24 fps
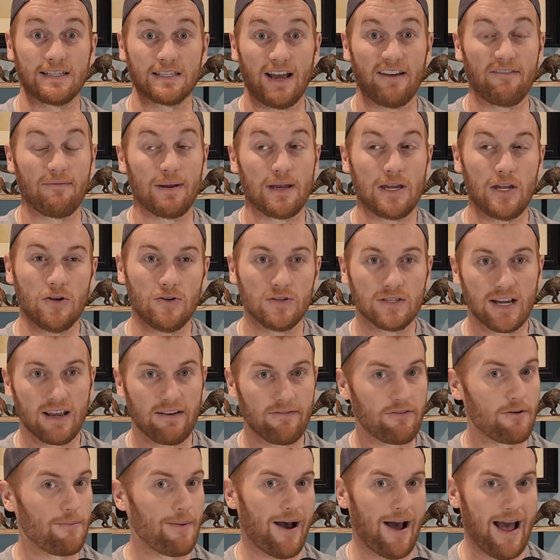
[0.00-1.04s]
I've been using it
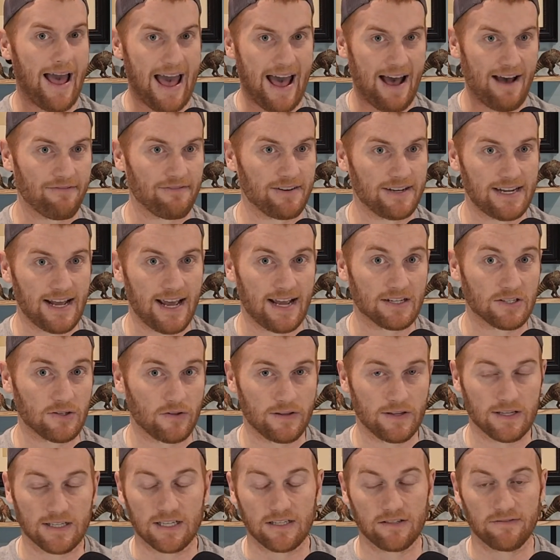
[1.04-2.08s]
for about half a day, so
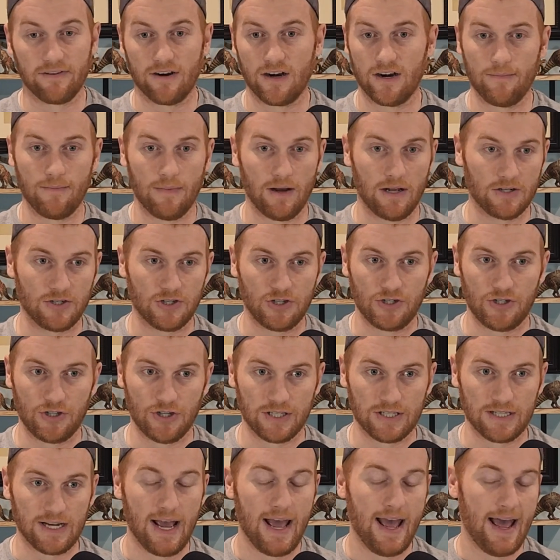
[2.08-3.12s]
this is very much
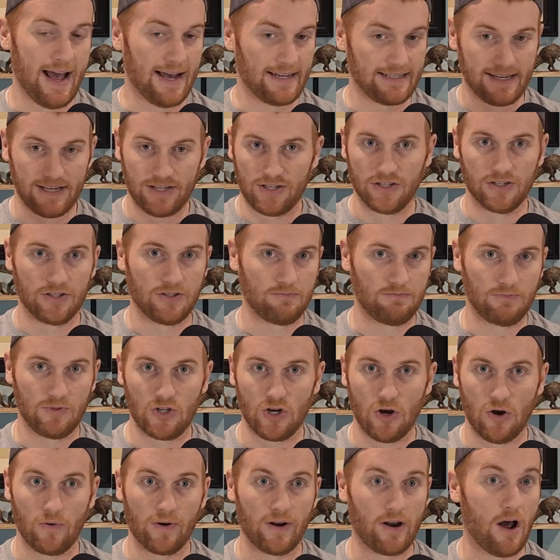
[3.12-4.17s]
just, as I just
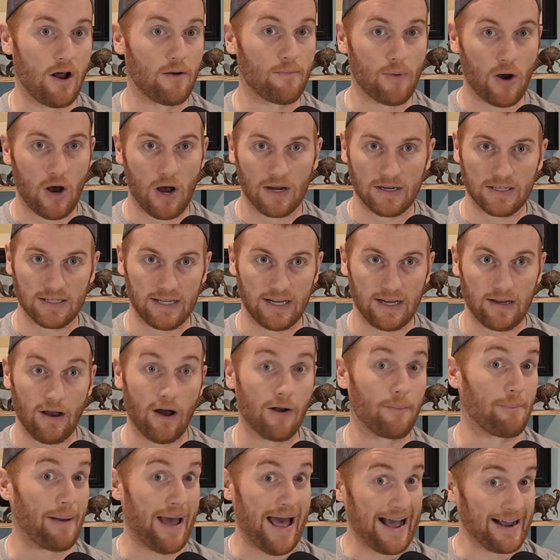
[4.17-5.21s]
showed, an unboxing,
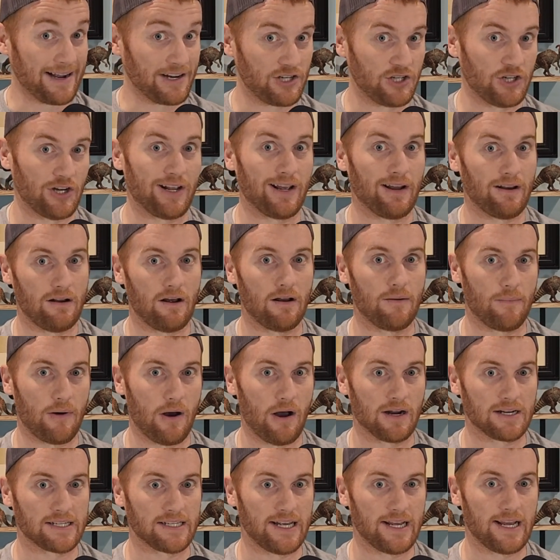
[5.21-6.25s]
unpackaging and
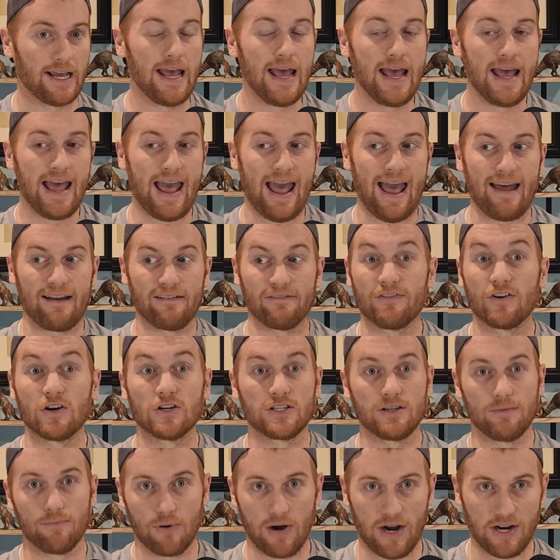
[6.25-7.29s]
unboxing, and
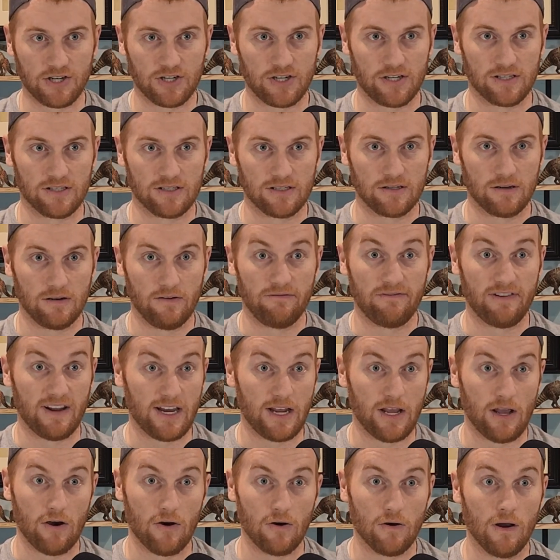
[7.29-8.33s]
first impressions
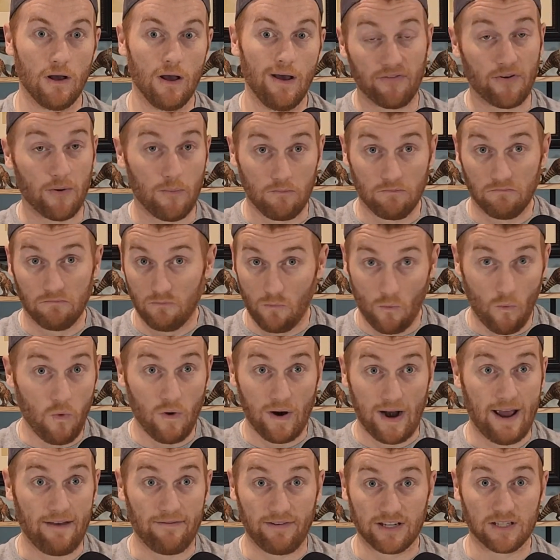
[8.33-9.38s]
video. From what
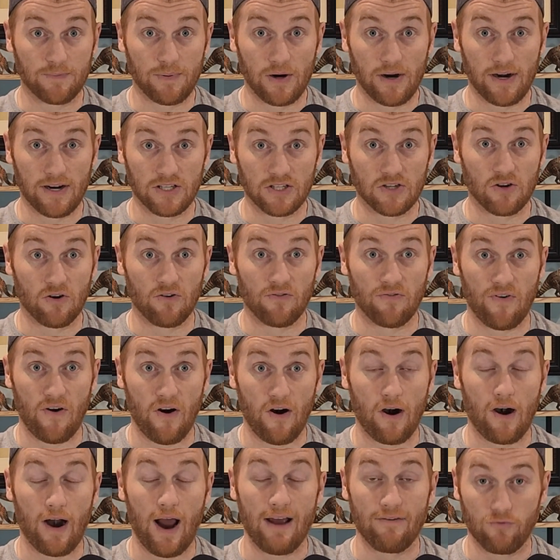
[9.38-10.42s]
I've experienced so
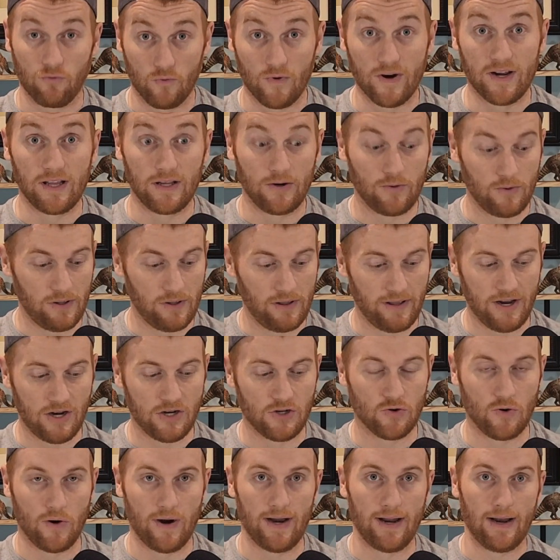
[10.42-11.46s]
far, I've really, really
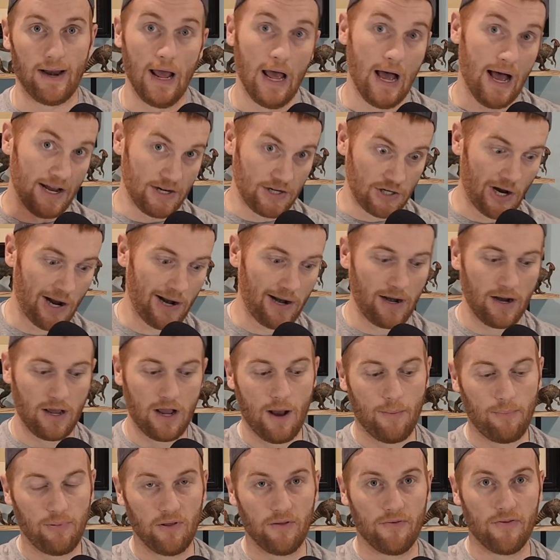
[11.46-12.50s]
enjoyed it. I jotted a
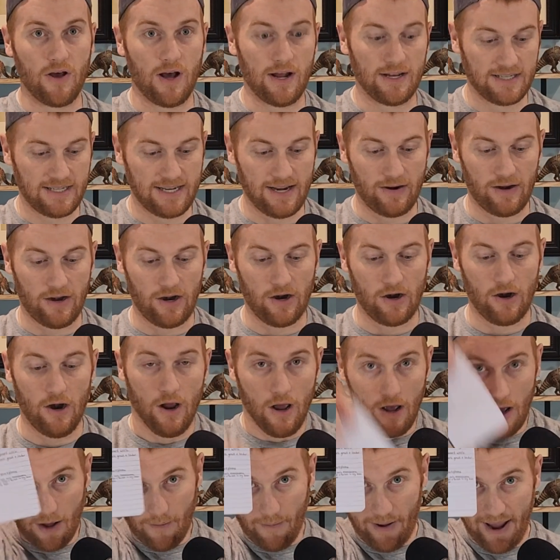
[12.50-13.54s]
couple of thoughts down here
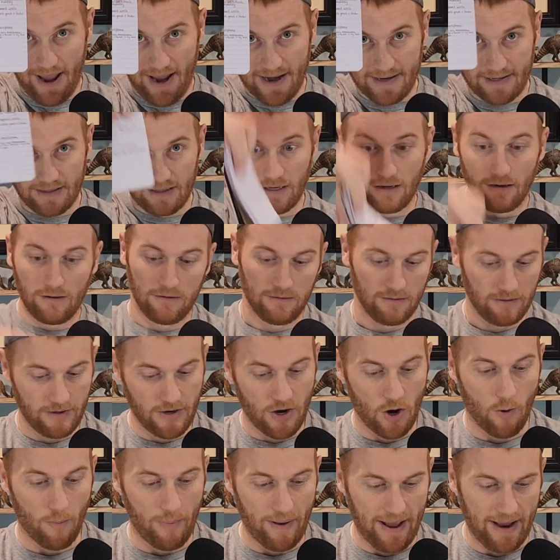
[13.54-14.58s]
on my handy little
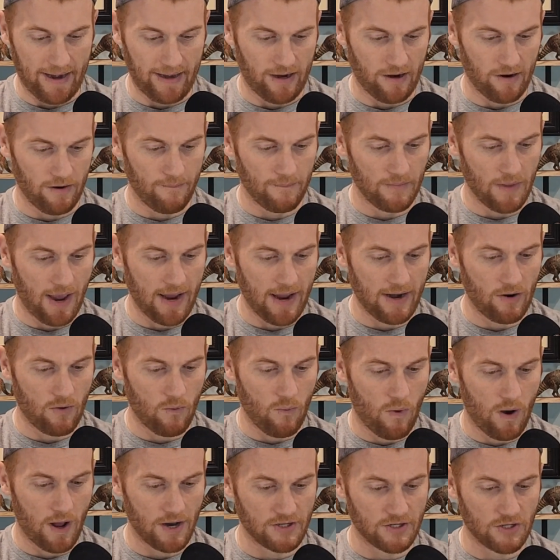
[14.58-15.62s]
notepad here. I don't
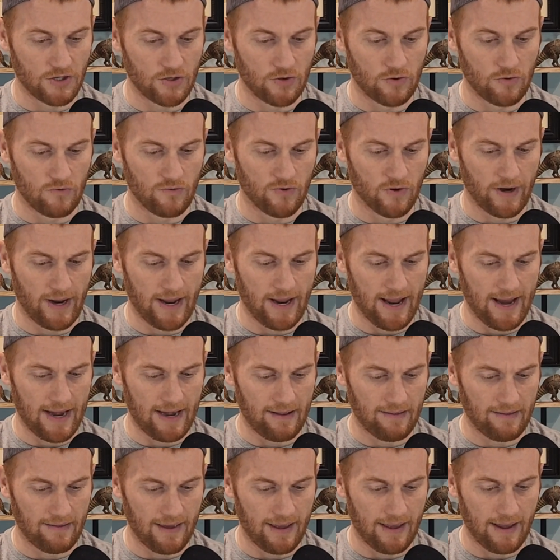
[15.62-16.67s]
want to forget
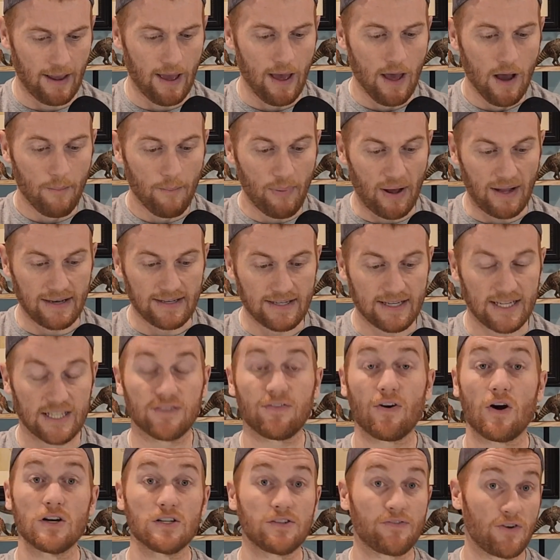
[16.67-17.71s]
anything, but as
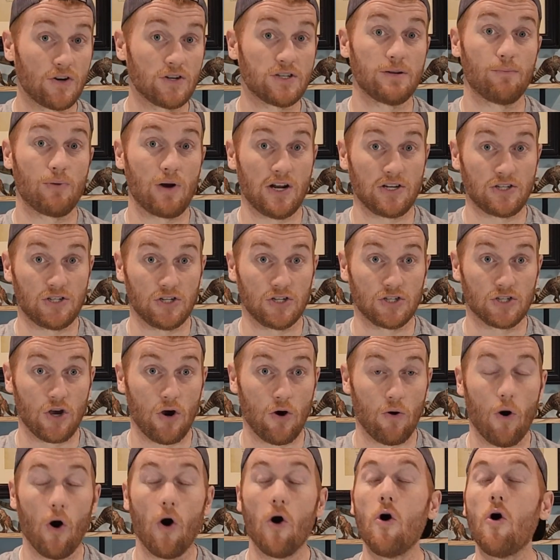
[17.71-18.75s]
far as first impressions
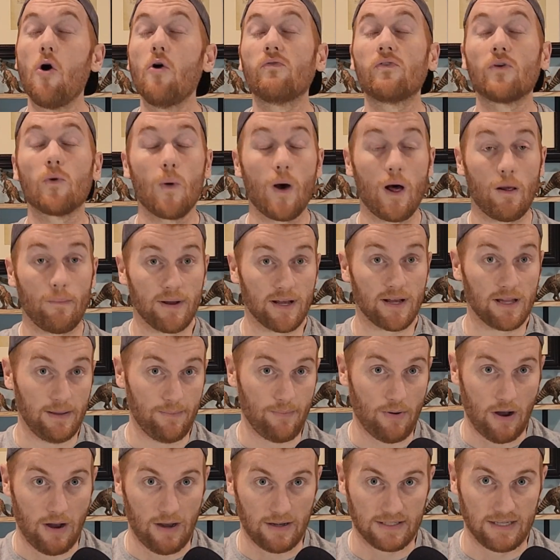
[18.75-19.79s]
go, overwhelmingly
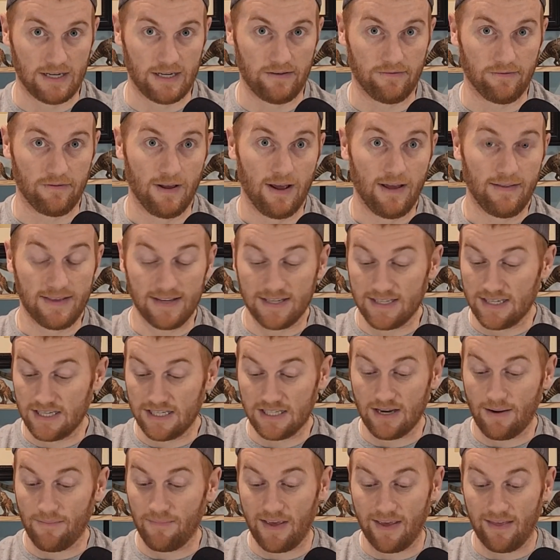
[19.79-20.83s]
positive. This is
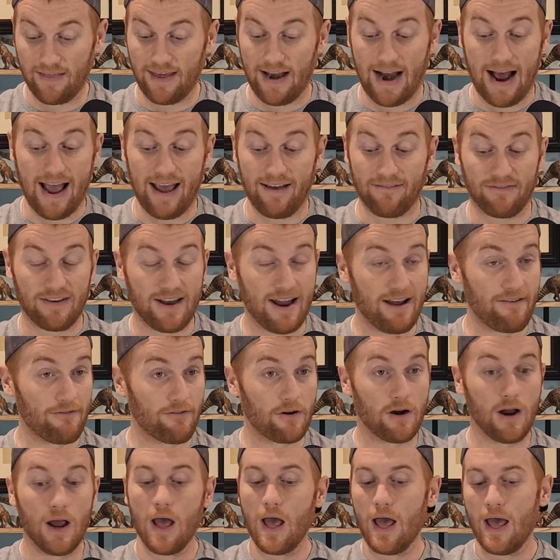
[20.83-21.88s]
something that I have
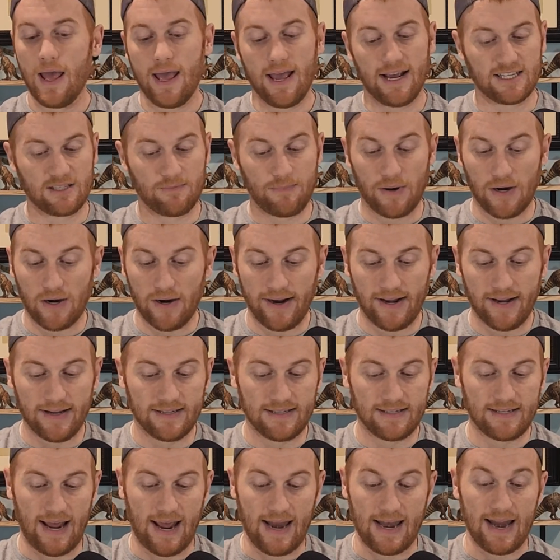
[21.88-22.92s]
never
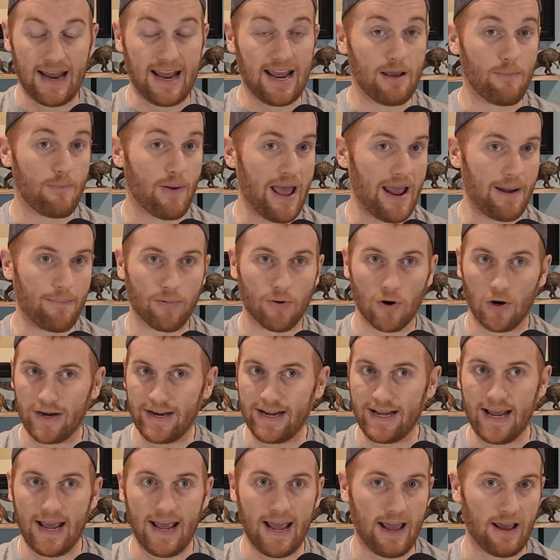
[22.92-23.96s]
experienced an ePaper,
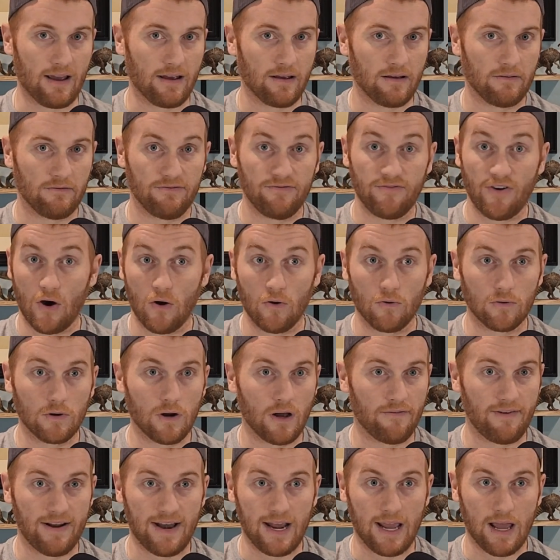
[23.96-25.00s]
e-ink phone
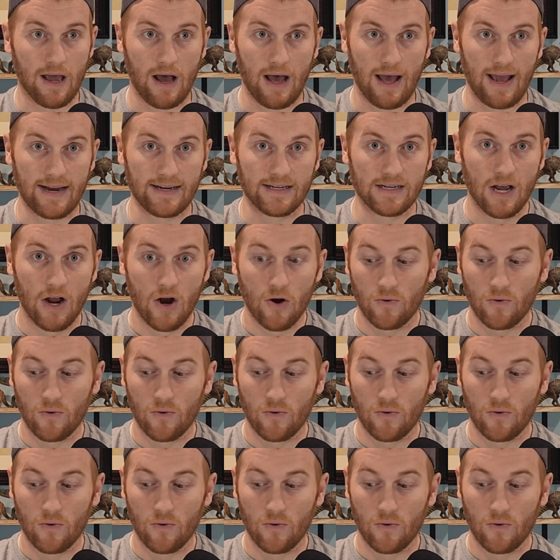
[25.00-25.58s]
of any kind.